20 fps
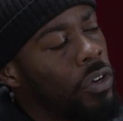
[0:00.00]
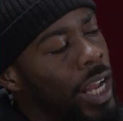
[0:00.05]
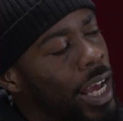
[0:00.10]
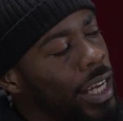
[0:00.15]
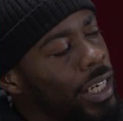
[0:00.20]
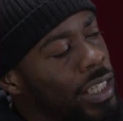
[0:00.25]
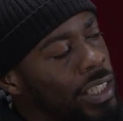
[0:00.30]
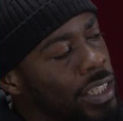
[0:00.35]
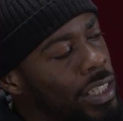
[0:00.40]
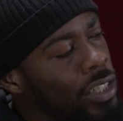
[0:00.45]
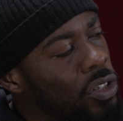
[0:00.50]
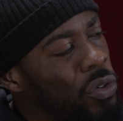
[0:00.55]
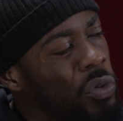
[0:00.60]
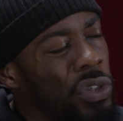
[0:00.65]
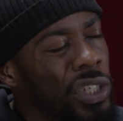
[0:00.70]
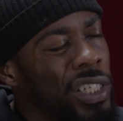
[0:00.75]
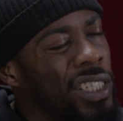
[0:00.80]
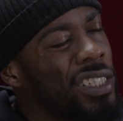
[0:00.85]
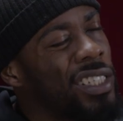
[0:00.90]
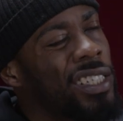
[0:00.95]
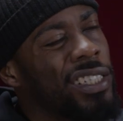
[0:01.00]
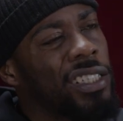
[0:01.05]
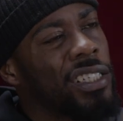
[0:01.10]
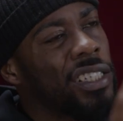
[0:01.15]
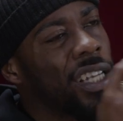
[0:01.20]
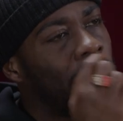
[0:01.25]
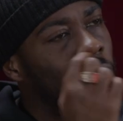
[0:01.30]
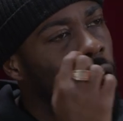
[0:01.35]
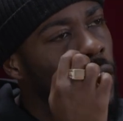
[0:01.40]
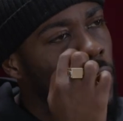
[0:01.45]
like this is all these lists is
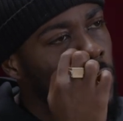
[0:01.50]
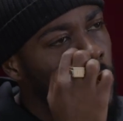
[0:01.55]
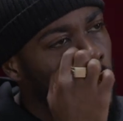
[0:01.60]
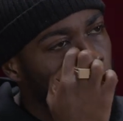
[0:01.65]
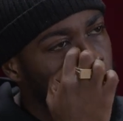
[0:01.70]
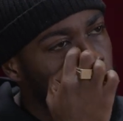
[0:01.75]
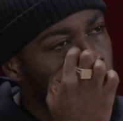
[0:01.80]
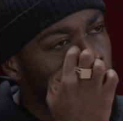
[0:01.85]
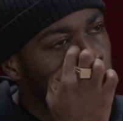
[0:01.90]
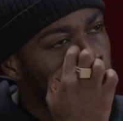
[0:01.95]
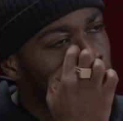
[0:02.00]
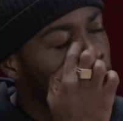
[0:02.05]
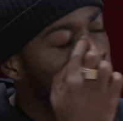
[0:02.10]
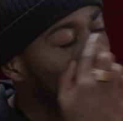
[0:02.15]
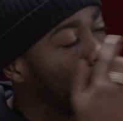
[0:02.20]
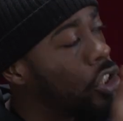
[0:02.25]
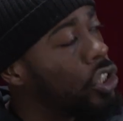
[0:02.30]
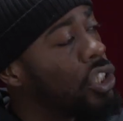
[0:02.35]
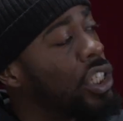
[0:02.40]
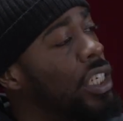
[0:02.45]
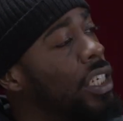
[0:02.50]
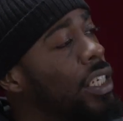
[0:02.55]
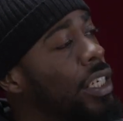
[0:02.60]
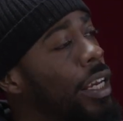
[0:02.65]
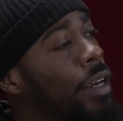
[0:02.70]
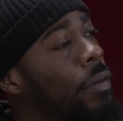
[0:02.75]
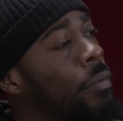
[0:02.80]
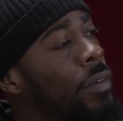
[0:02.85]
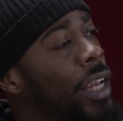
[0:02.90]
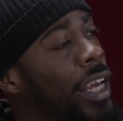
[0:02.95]
like opinionate because you see
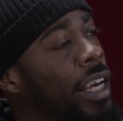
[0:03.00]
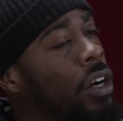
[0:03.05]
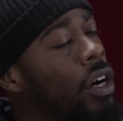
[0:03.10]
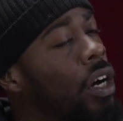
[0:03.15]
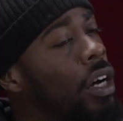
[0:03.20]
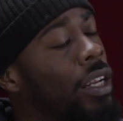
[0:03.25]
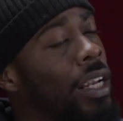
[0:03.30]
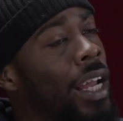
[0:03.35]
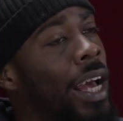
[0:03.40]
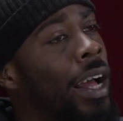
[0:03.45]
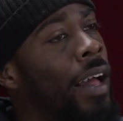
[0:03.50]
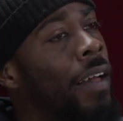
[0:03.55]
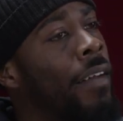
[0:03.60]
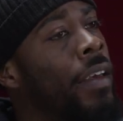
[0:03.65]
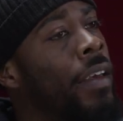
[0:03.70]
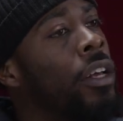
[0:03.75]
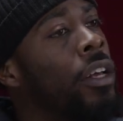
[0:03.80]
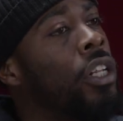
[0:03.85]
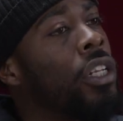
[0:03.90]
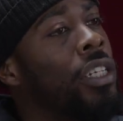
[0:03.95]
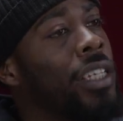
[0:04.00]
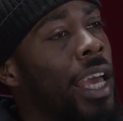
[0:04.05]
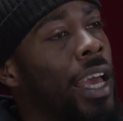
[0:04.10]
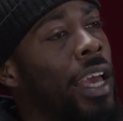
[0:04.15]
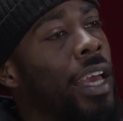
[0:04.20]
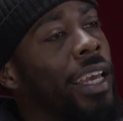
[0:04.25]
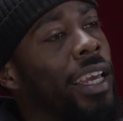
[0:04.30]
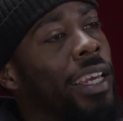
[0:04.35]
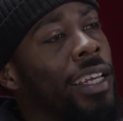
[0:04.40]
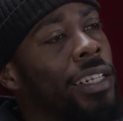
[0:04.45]
them, they can't like they're
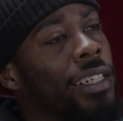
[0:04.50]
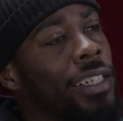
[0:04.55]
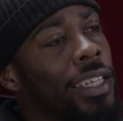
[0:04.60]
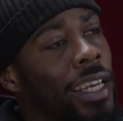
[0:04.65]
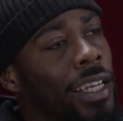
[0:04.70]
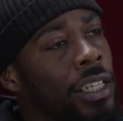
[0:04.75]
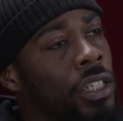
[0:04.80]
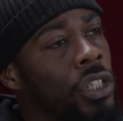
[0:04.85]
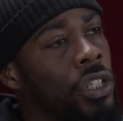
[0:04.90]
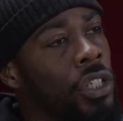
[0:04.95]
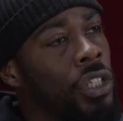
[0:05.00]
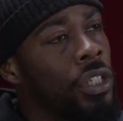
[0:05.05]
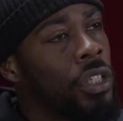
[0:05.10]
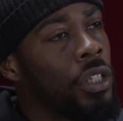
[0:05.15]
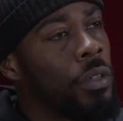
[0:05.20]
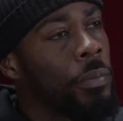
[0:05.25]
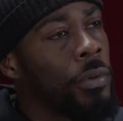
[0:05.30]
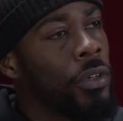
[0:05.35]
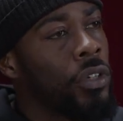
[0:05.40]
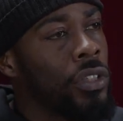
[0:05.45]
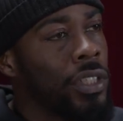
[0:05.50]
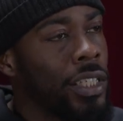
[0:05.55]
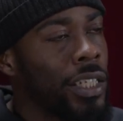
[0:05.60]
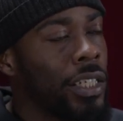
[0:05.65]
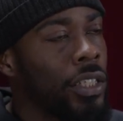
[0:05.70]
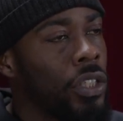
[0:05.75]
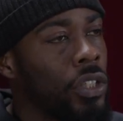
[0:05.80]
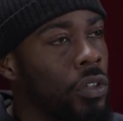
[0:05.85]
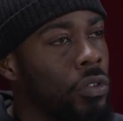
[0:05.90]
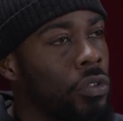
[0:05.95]
endangered because they're
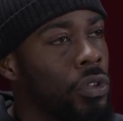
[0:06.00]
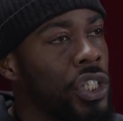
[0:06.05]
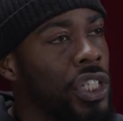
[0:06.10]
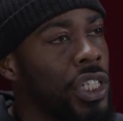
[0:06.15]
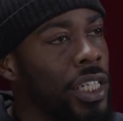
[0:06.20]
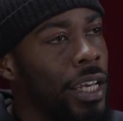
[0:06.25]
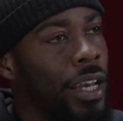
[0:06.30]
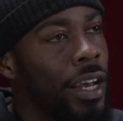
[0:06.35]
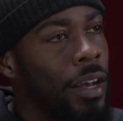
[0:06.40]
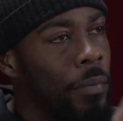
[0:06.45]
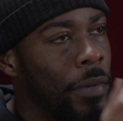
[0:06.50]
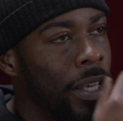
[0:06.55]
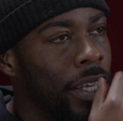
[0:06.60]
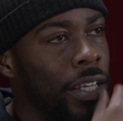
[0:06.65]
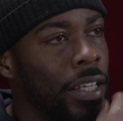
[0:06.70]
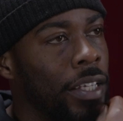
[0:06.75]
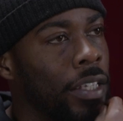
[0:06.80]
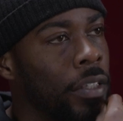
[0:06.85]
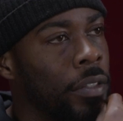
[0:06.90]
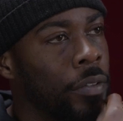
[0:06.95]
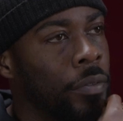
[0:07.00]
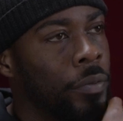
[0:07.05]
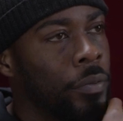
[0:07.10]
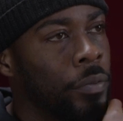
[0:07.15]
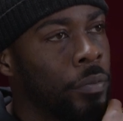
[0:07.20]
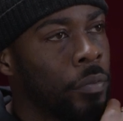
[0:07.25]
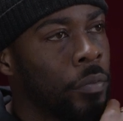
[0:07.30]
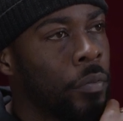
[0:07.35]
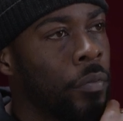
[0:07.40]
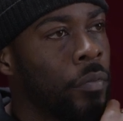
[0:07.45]
so shit at mating. Mm-hmm.
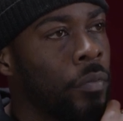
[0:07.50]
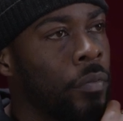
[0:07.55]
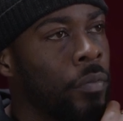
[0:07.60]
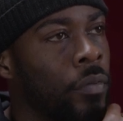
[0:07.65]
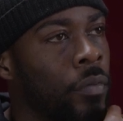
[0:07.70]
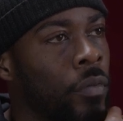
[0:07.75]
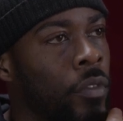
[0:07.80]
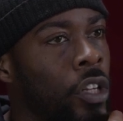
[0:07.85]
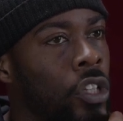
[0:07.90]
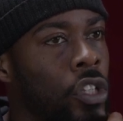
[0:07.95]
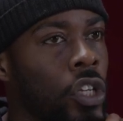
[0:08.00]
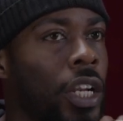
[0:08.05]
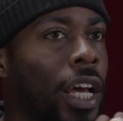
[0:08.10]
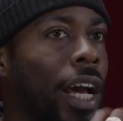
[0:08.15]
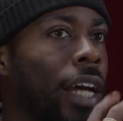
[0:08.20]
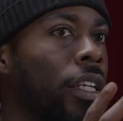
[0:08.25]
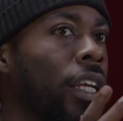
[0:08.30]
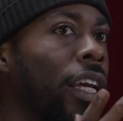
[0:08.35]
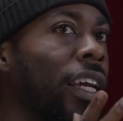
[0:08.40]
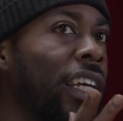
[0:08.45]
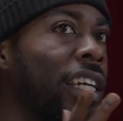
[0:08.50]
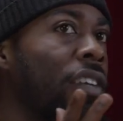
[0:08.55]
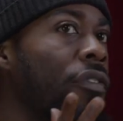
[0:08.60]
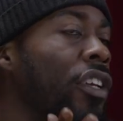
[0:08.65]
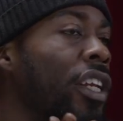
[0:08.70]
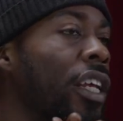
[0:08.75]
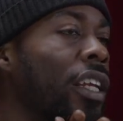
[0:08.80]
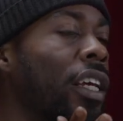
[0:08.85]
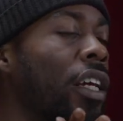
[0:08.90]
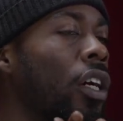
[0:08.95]
So like they even
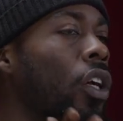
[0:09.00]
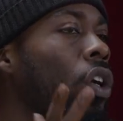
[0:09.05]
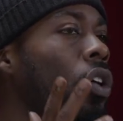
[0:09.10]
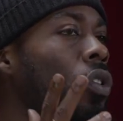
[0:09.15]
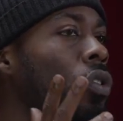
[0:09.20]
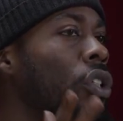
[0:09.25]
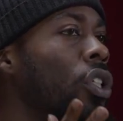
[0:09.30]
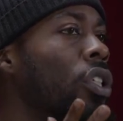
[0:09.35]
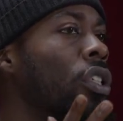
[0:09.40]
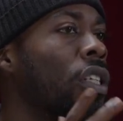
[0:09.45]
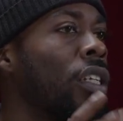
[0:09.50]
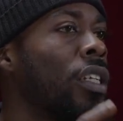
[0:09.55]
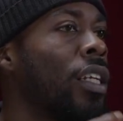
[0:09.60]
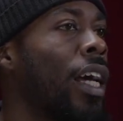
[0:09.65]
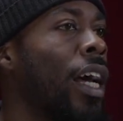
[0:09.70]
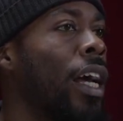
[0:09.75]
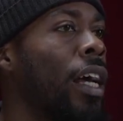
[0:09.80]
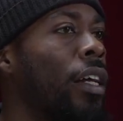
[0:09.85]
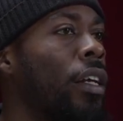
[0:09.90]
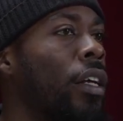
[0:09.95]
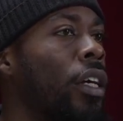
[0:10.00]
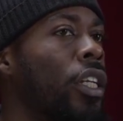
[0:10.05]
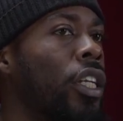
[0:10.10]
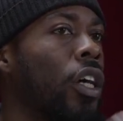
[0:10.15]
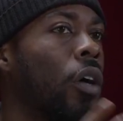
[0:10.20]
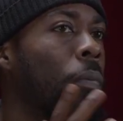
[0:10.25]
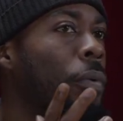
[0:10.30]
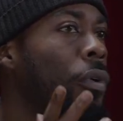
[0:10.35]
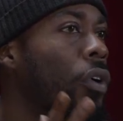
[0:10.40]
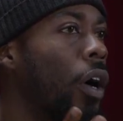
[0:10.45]
in enclosures and that, they'll
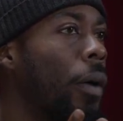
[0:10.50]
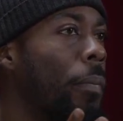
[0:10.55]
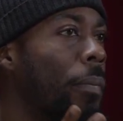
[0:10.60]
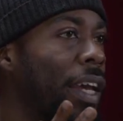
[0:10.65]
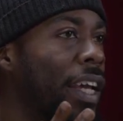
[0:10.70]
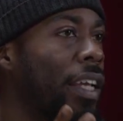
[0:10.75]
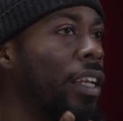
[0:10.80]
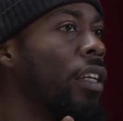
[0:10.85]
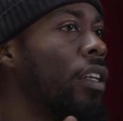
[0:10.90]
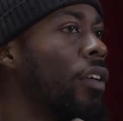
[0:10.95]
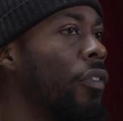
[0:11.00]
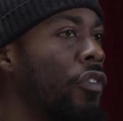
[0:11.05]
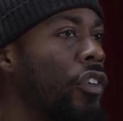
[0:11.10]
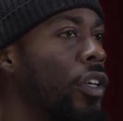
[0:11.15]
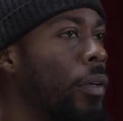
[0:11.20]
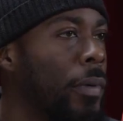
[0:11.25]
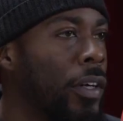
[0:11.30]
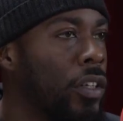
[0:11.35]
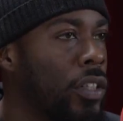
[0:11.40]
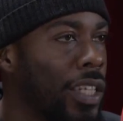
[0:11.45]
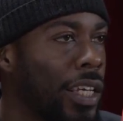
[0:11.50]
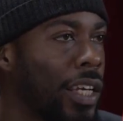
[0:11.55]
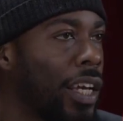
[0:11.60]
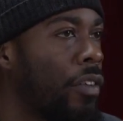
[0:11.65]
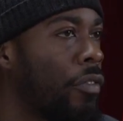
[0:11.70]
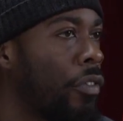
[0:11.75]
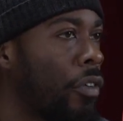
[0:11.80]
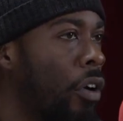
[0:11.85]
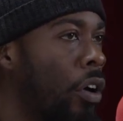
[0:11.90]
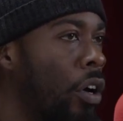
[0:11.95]
put a male and a female
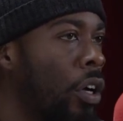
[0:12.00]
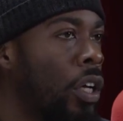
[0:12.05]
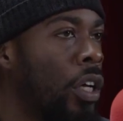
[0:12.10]
together,